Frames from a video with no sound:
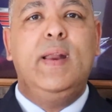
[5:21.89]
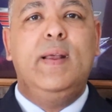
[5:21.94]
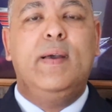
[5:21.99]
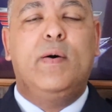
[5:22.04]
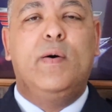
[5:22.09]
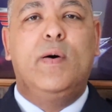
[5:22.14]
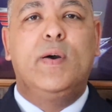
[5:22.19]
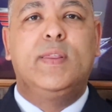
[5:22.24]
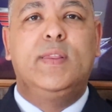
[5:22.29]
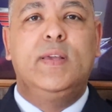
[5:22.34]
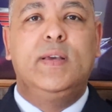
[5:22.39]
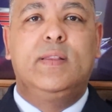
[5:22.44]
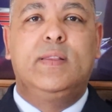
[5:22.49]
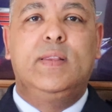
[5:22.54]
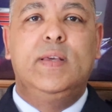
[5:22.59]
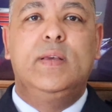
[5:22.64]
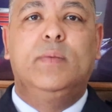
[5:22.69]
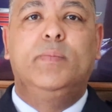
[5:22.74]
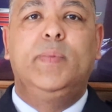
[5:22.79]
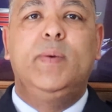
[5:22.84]
I think
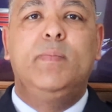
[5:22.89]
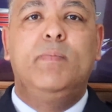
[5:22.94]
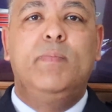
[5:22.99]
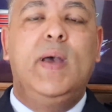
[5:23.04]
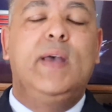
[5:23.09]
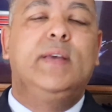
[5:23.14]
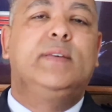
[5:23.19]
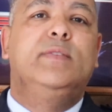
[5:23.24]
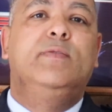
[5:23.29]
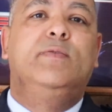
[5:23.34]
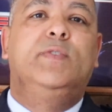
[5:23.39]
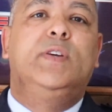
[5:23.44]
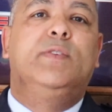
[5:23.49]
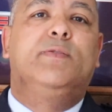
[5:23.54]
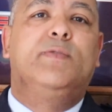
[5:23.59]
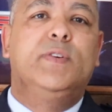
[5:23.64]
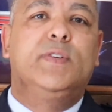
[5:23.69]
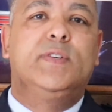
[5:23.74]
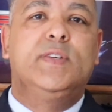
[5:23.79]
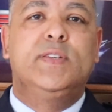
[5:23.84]
there'll be massive
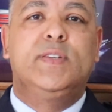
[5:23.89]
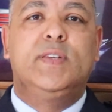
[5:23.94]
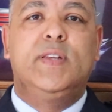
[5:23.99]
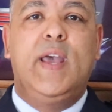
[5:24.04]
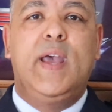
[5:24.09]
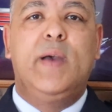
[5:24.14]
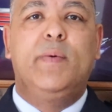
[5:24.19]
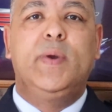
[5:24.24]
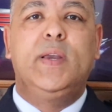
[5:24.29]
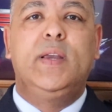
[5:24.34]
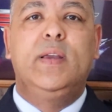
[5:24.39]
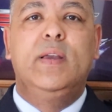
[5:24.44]
differences in how